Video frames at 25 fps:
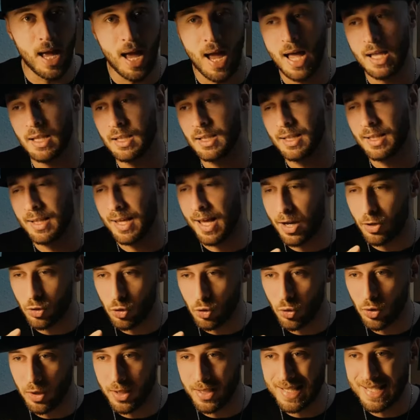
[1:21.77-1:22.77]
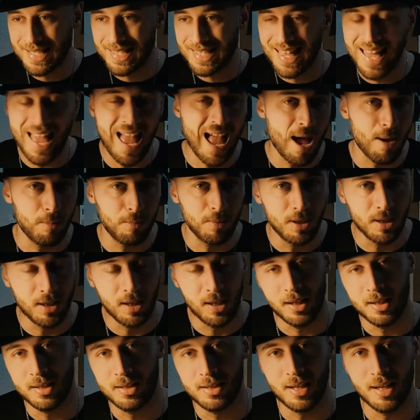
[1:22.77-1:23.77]
and he actually stabbed
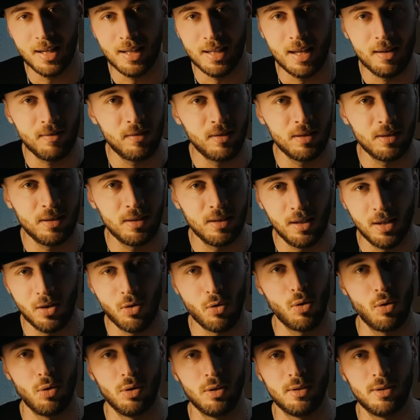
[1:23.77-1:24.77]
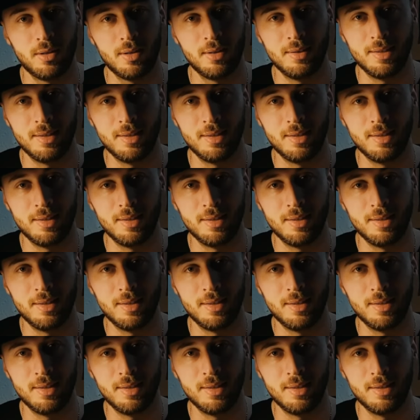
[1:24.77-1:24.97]
his 11-year-old